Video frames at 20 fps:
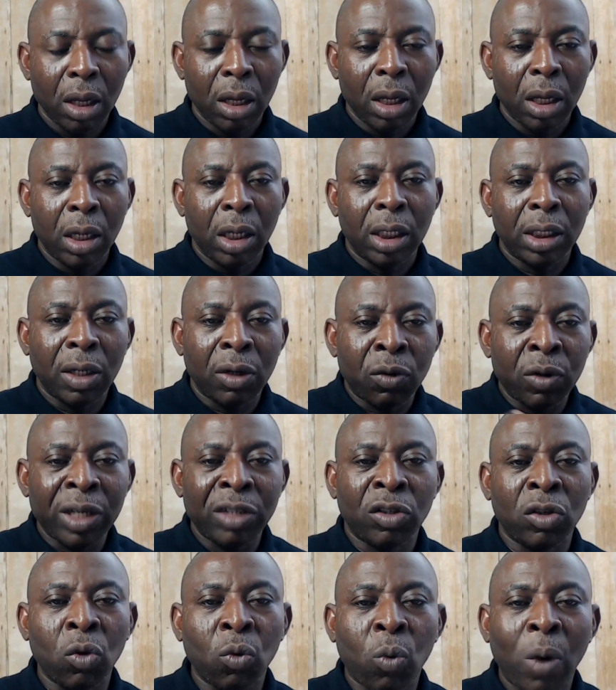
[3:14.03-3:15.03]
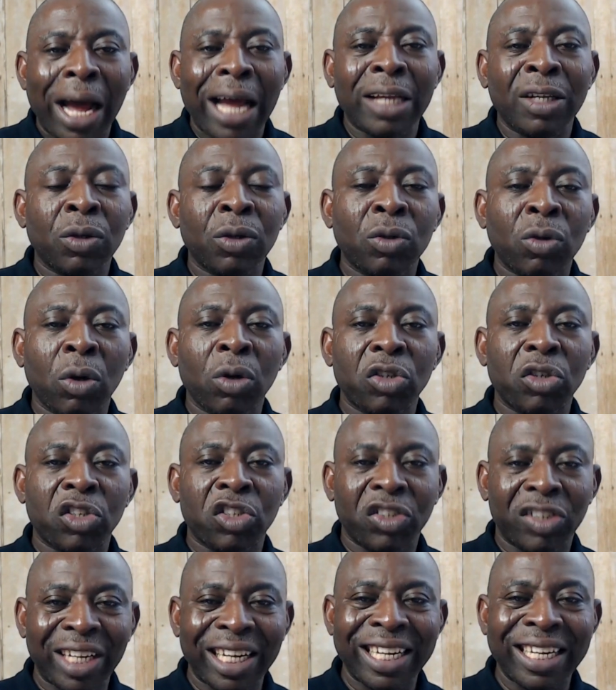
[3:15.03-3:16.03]
The reason why you don't
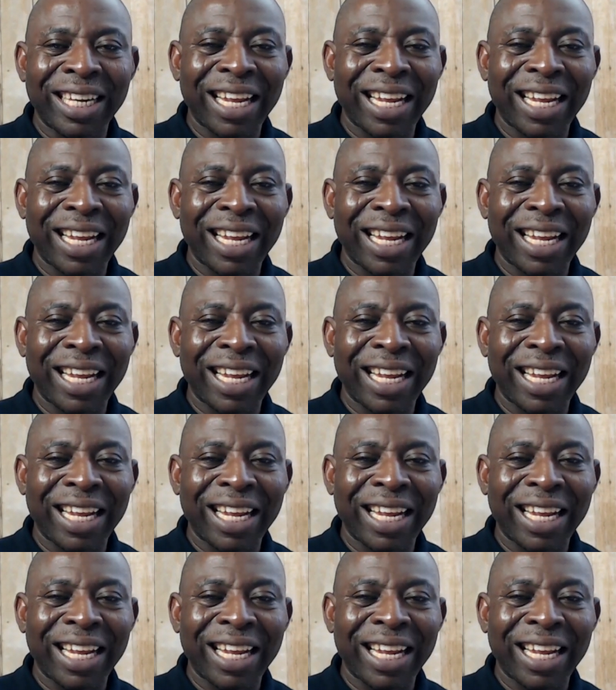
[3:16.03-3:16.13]
see the